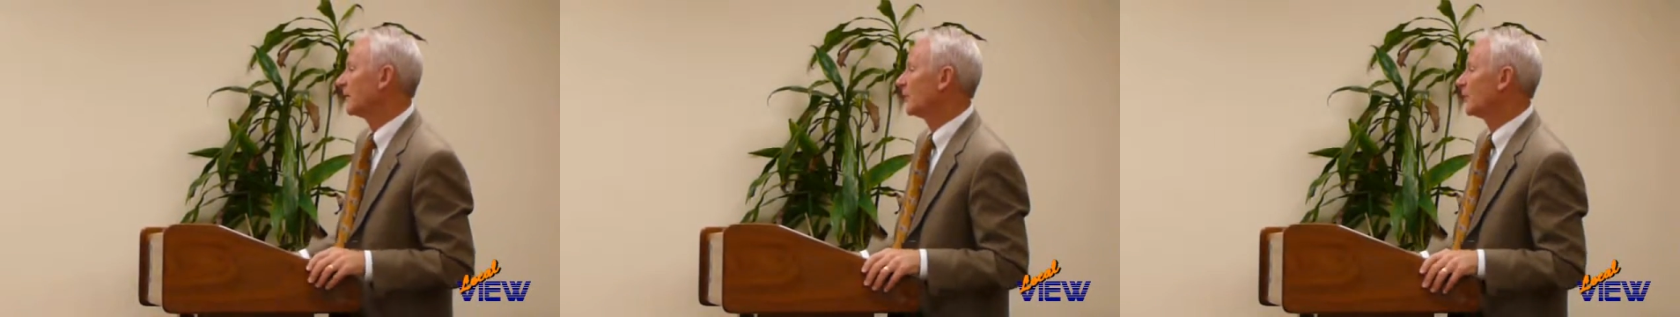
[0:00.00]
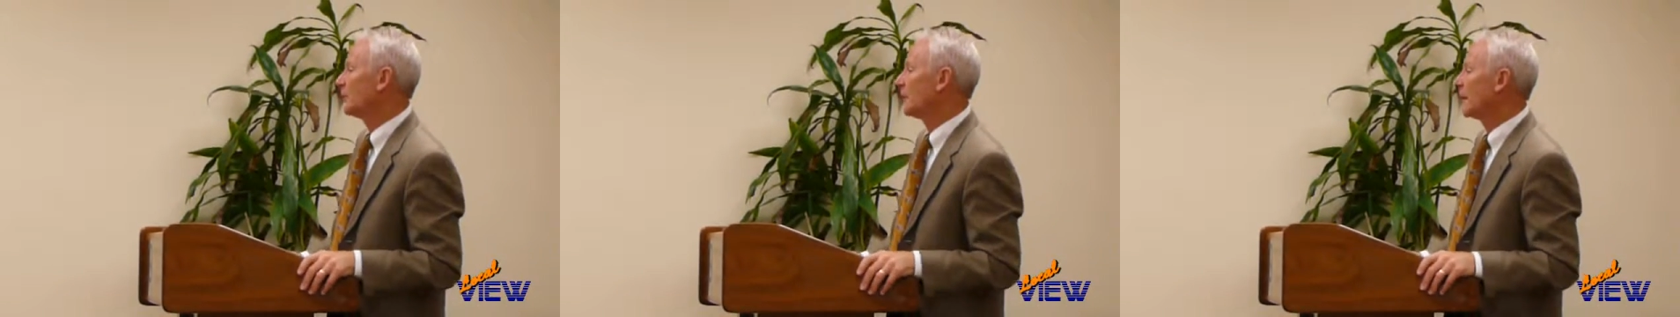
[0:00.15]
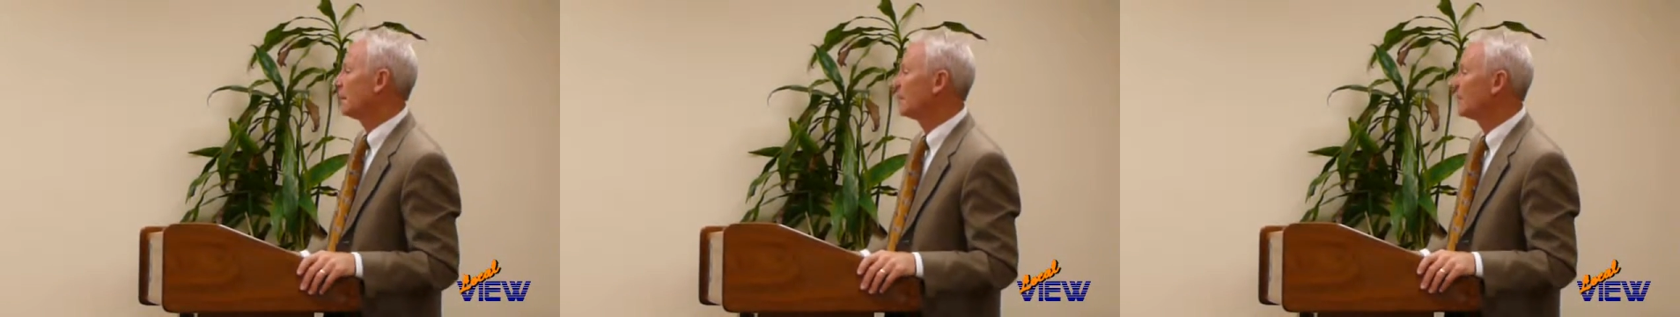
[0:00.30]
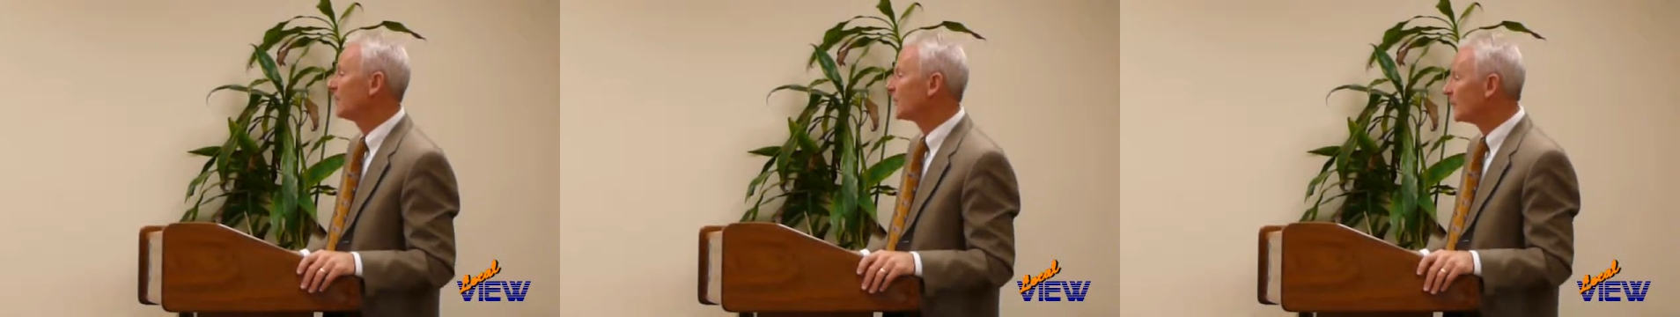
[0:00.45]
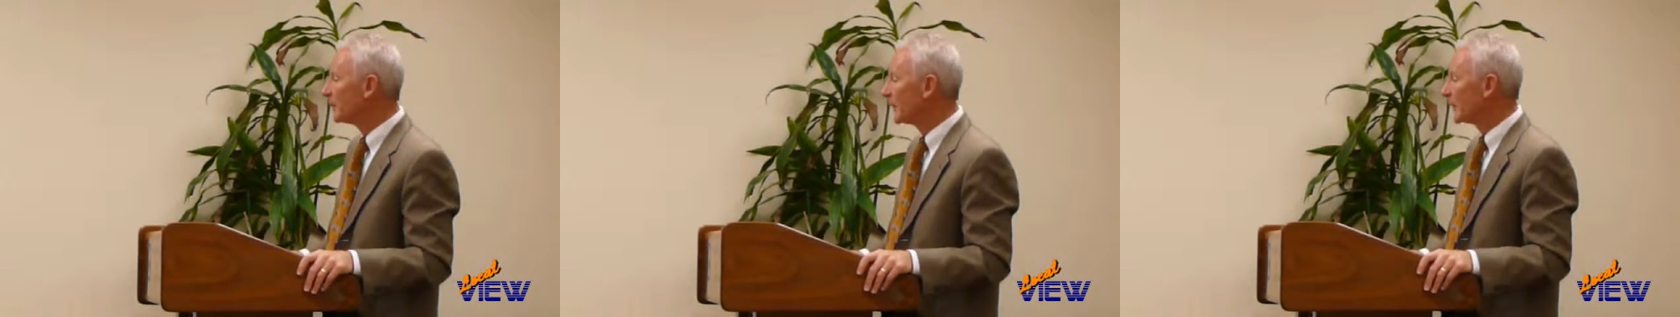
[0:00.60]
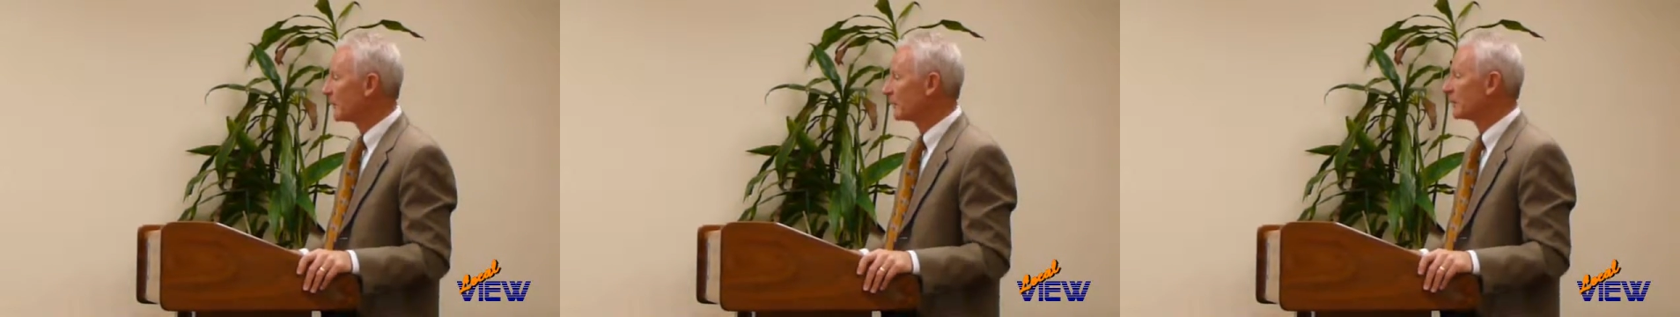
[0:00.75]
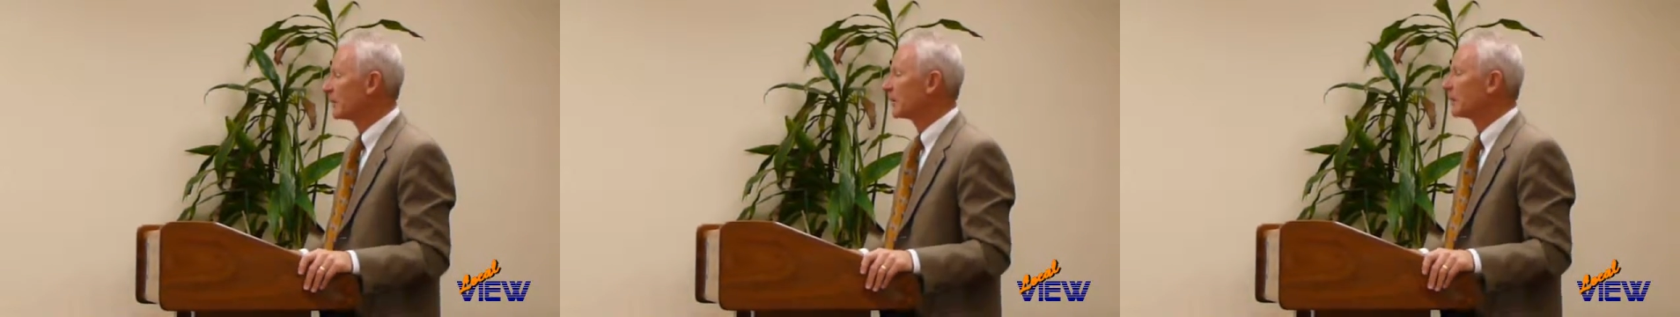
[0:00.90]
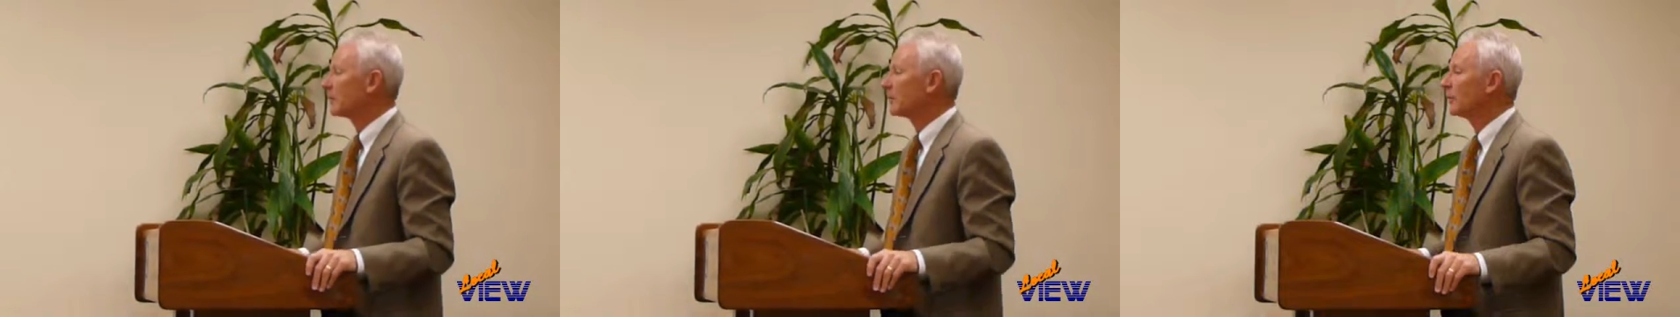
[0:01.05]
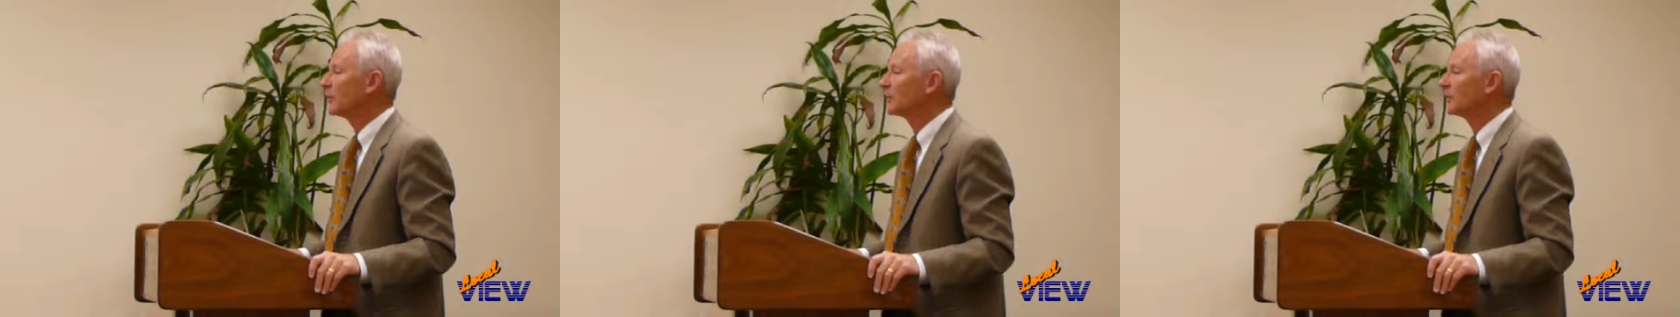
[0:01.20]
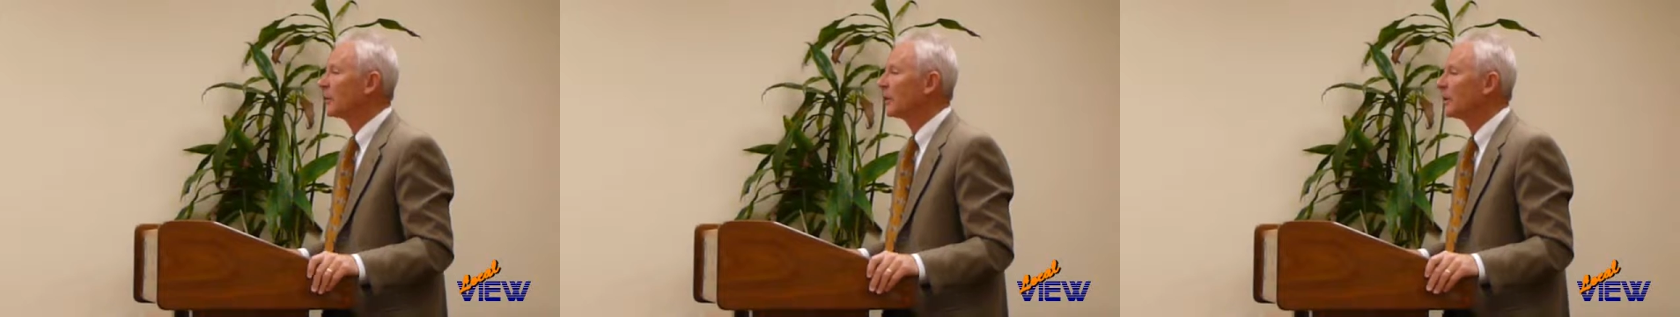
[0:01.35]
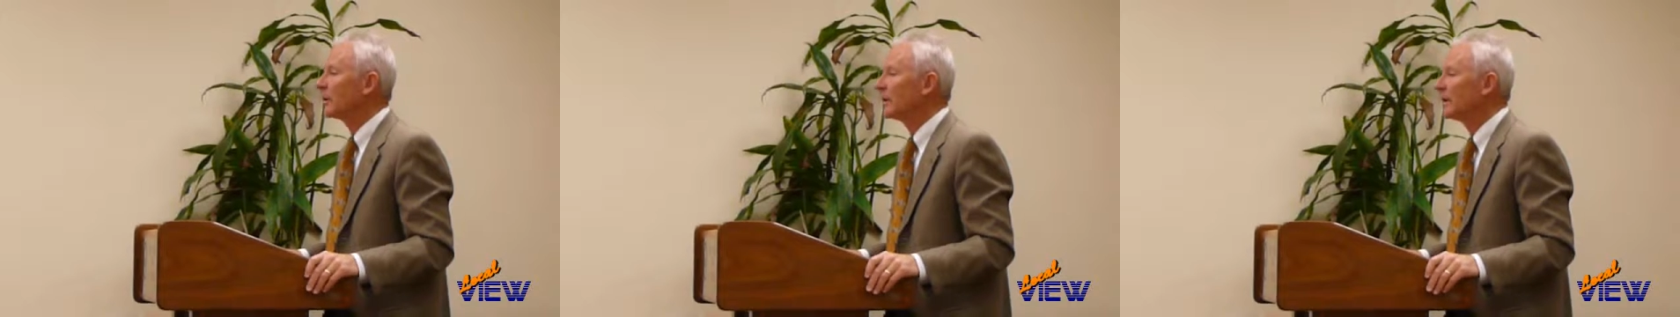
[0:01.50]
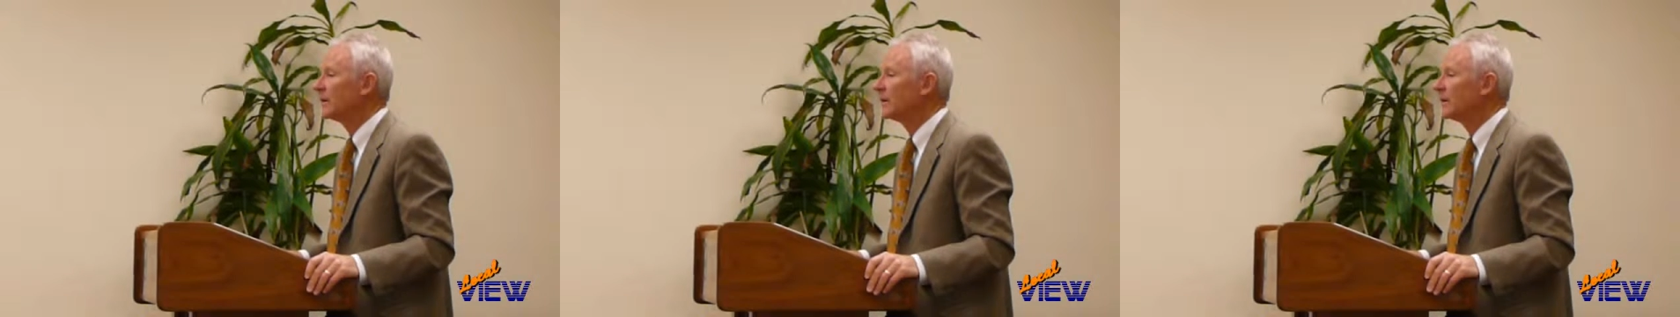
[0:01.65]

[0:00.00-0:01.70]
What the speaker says: of you may be familiar with Rick Caruso.